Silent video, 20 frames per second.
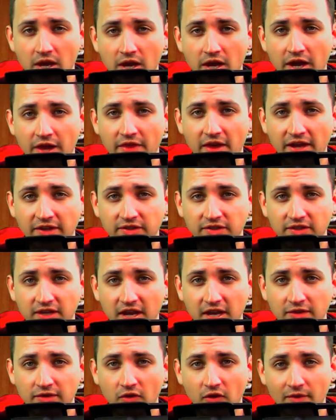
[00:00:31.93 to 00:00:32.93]
That
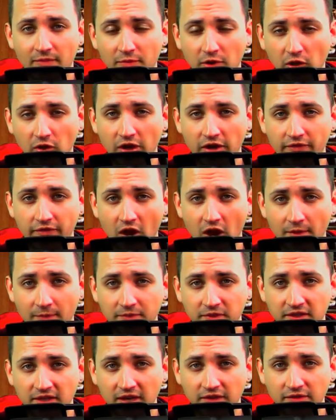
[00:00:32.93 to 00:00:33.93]
said, there have been a lot of
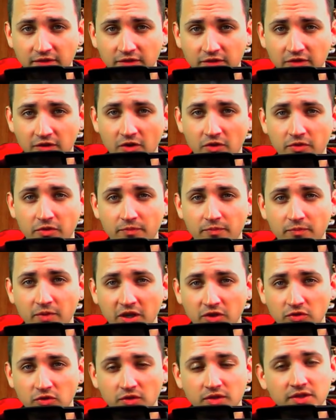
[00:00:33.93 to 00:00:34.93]
upsets, so the
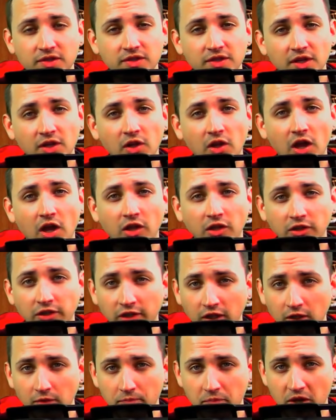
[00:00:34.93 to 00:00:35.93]
picture is still a
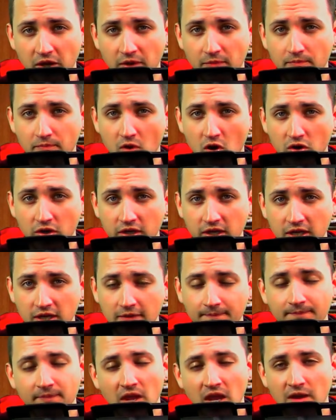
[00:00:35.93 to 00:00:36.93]
little bit
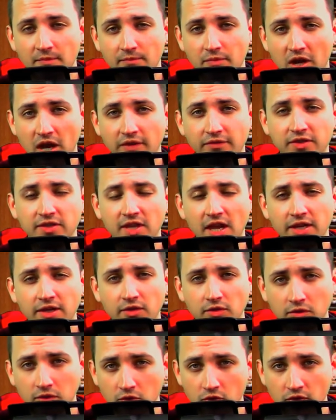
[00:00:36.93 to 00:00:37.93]
murky, but I've
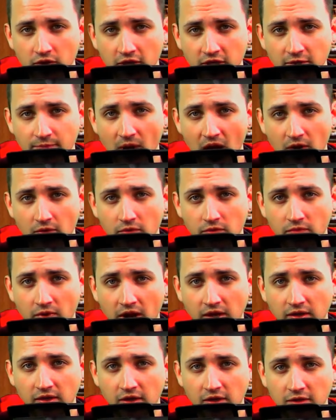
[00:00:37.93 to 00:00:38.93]
decided to do these power
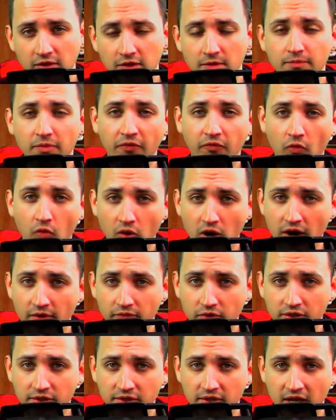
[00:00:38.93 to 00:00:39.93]
rankings before
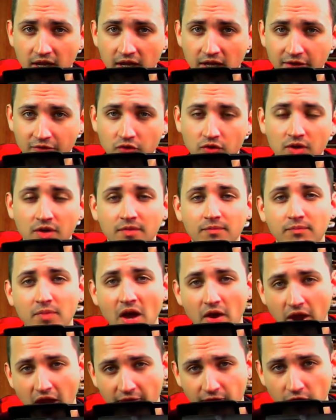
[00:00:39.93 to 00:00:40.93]
every stage,
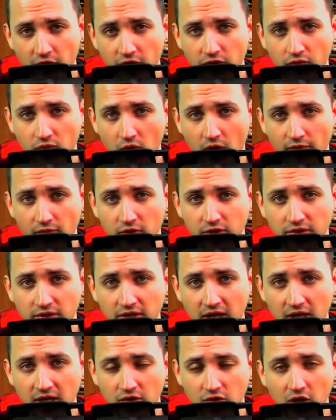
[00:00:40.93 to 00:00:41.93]
about halfway through every
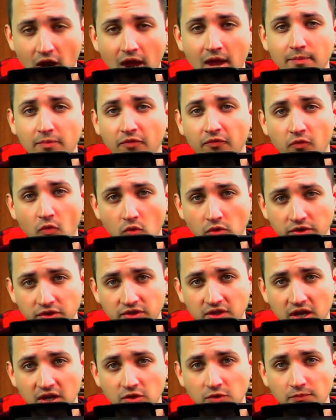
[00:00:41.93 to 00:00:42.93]
stage, and before
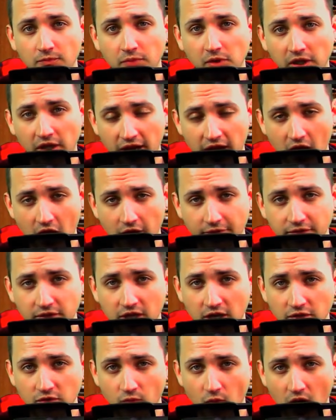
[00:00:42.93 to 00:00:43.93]
stage playoffs
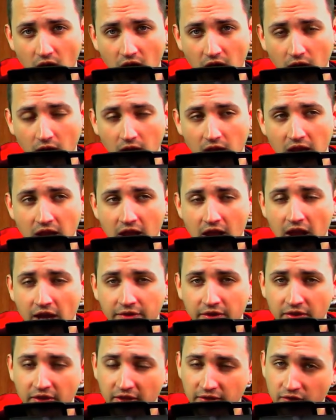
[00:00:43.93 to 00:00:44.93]
as well. I
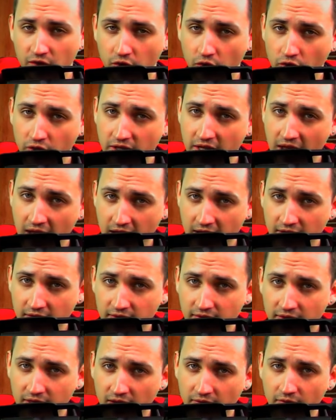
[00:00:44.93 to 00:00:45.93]
think that's a good
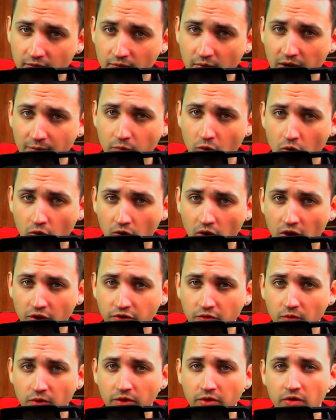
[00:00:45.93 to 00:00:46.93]
cadence given my poll on
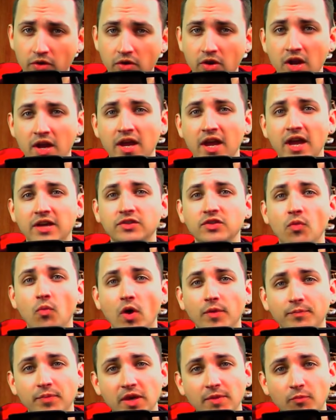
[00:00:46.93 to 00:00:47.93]
Twitter as to
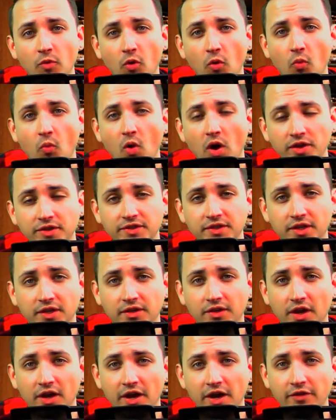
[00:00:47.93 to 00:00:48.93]
what people
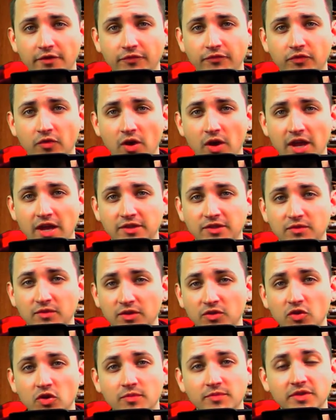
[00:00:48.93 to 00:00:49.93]
wanted
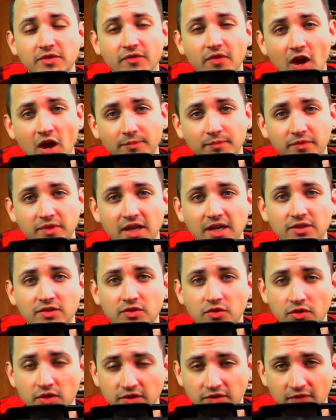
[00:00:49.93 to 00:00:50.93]
in terms of updates
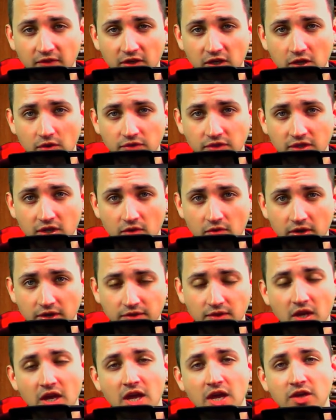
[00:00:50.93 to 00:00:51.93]
to this video
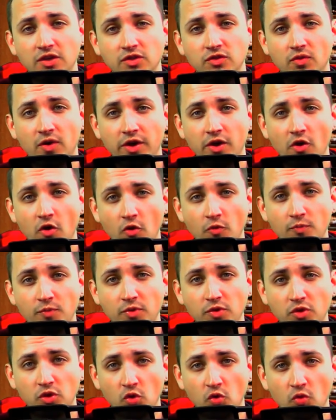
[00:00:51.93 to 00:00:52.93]
series. So I hope
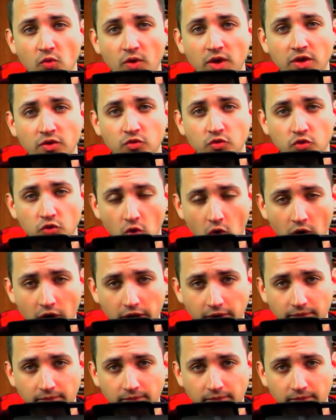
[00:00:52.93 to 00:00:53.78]
you enjoy.